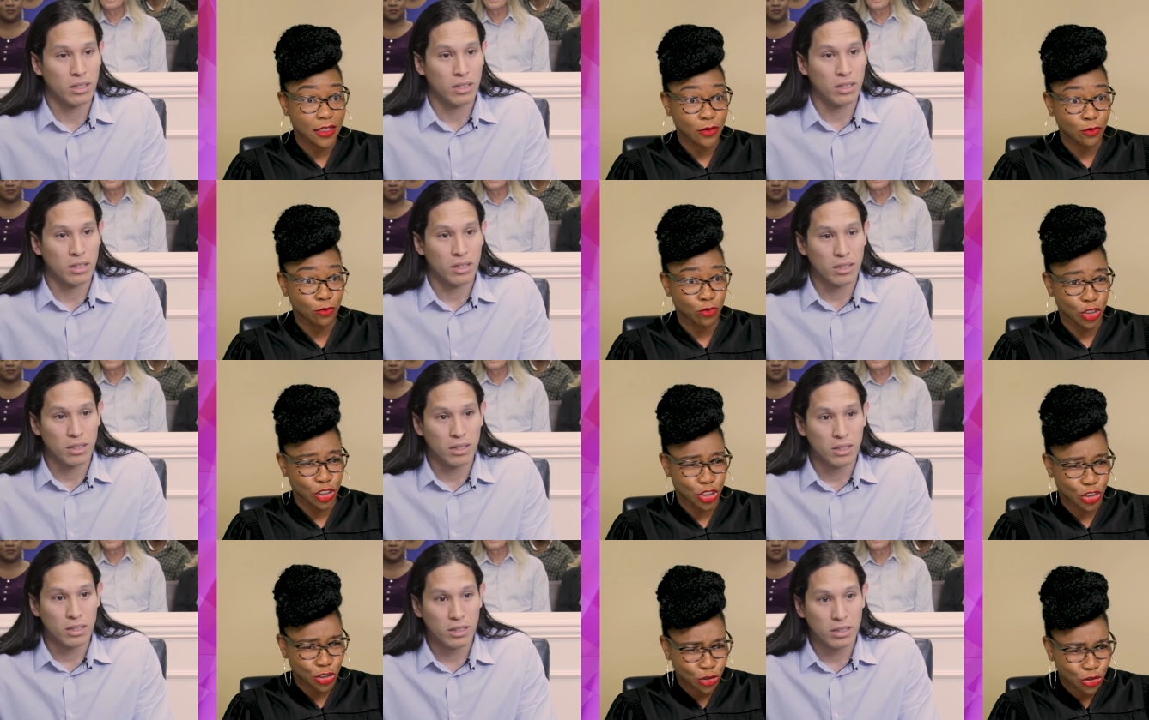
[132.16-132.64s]

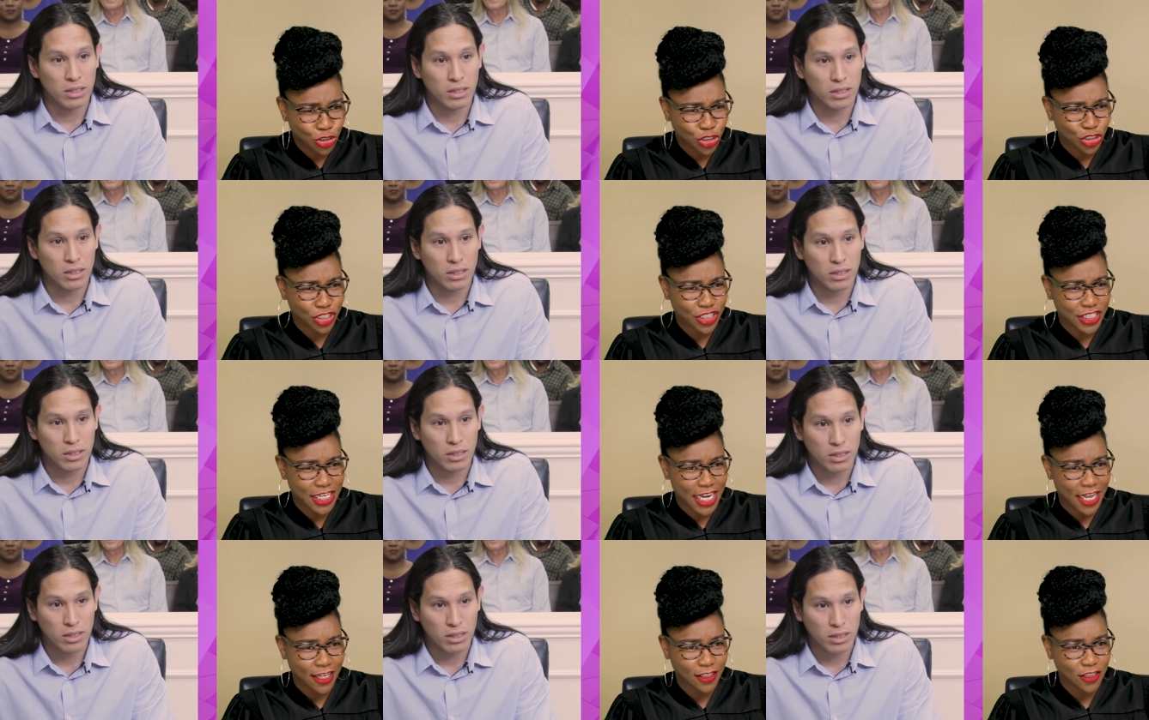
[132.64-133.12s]
Speaker 1: reduce your
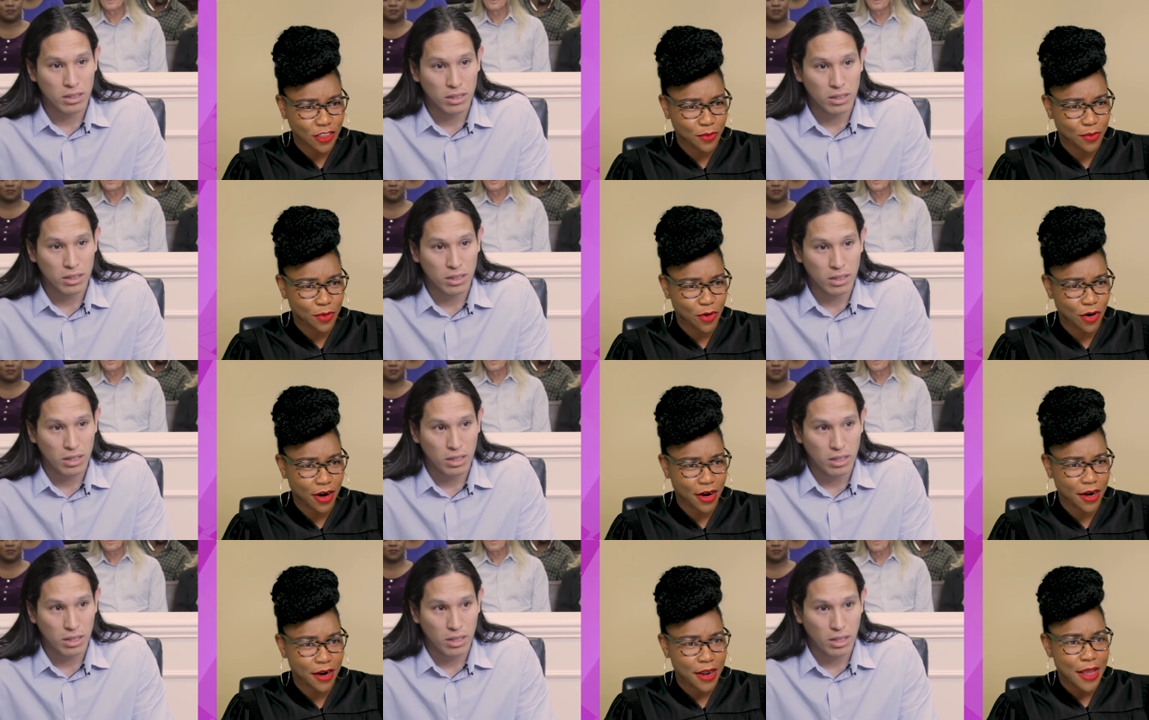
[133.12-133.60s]
child
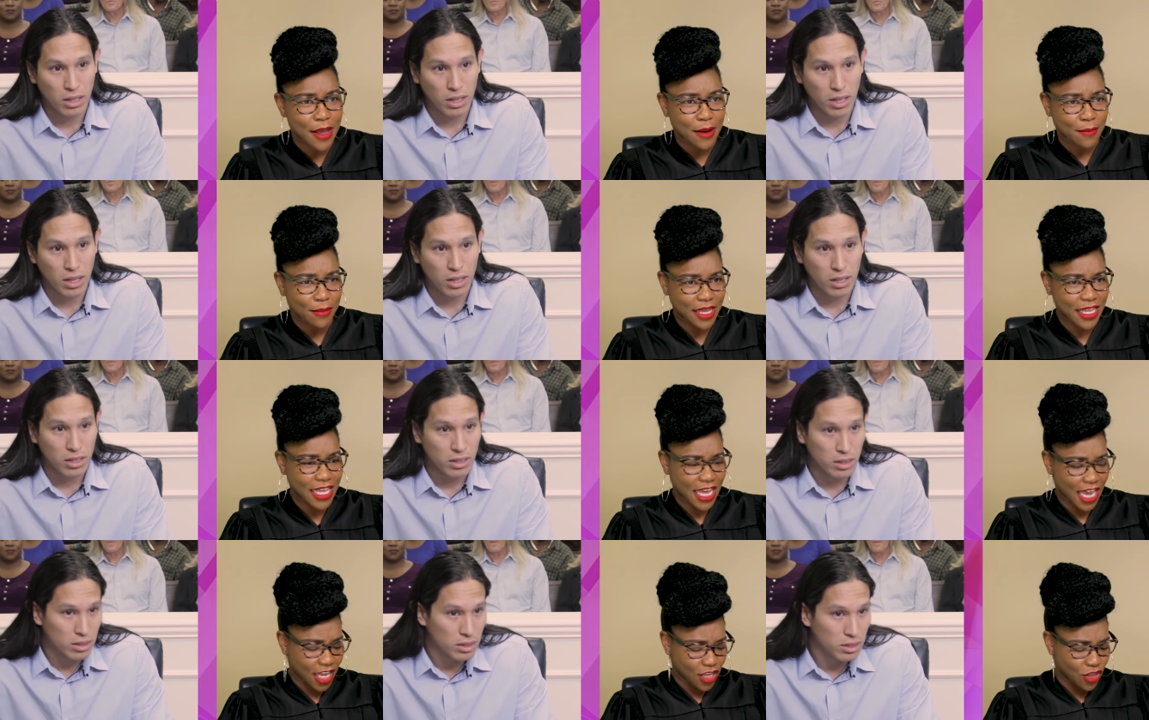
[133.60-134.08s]
support. But
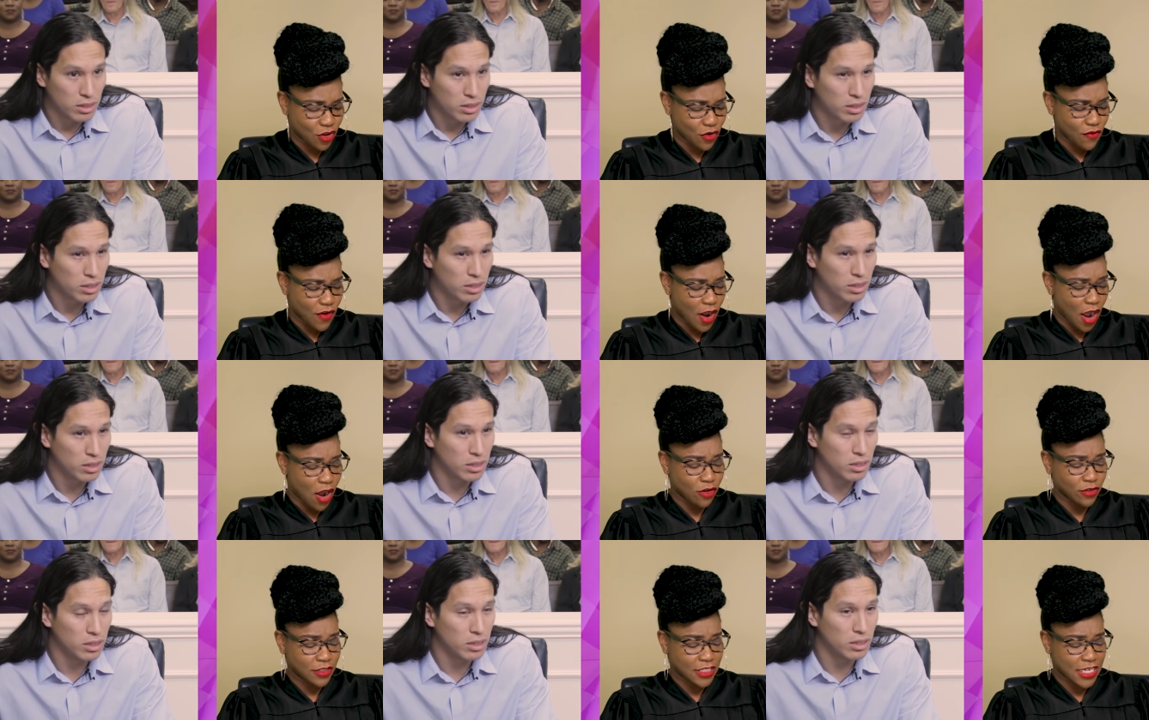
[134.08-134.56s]
yet you've
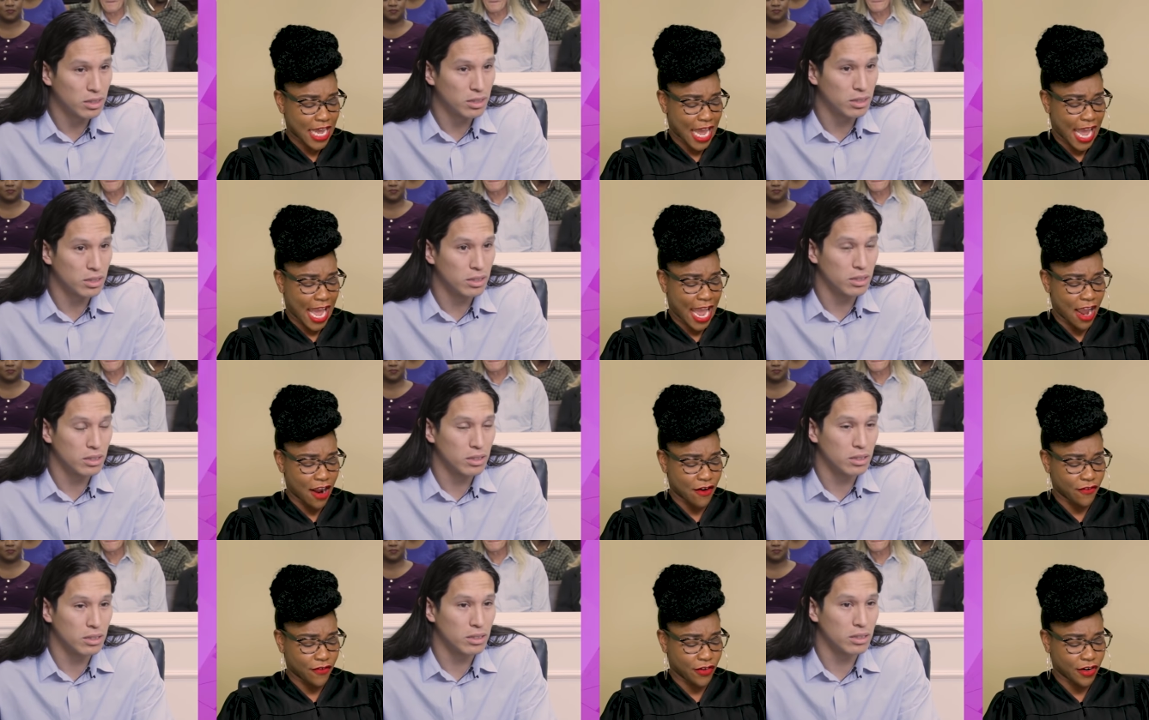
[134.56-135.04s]
gone to
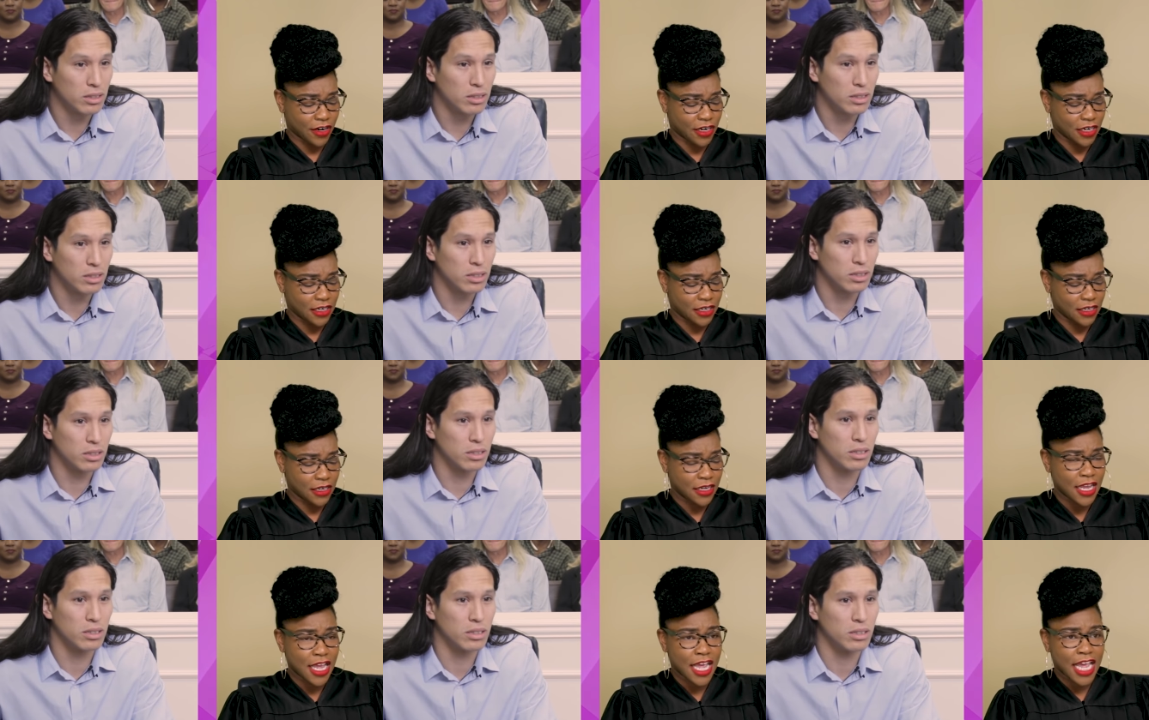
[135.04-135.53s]

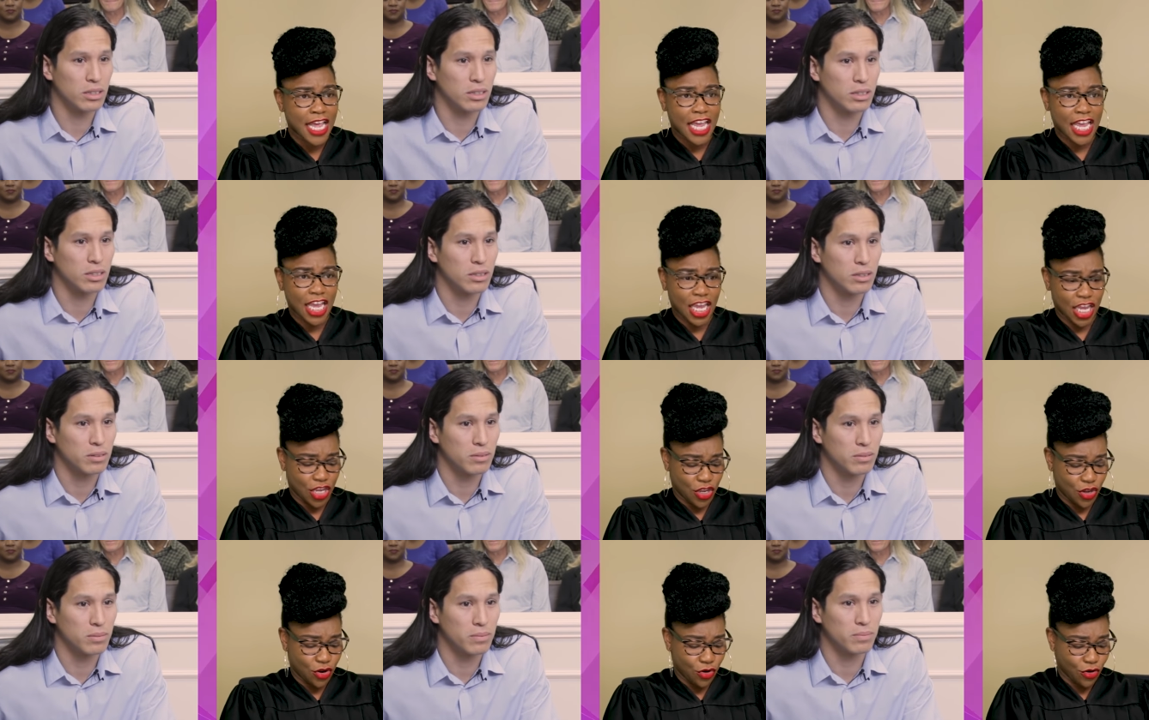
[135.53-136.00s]
Africa
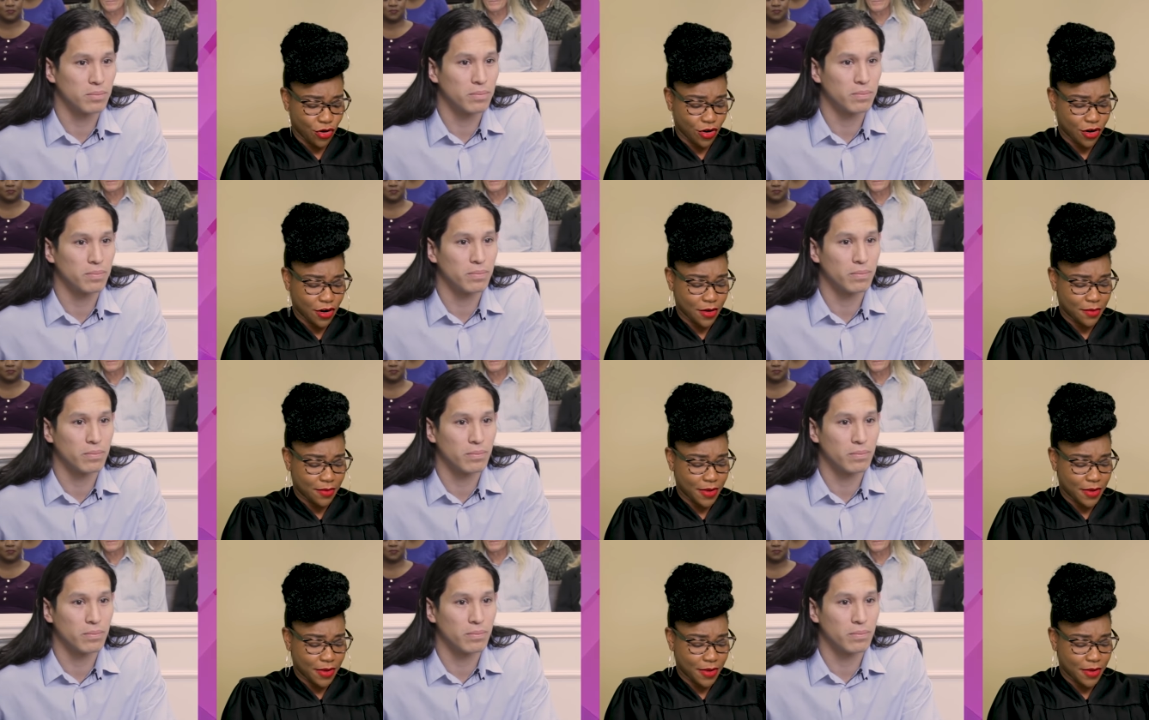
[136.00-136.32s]
and Europe,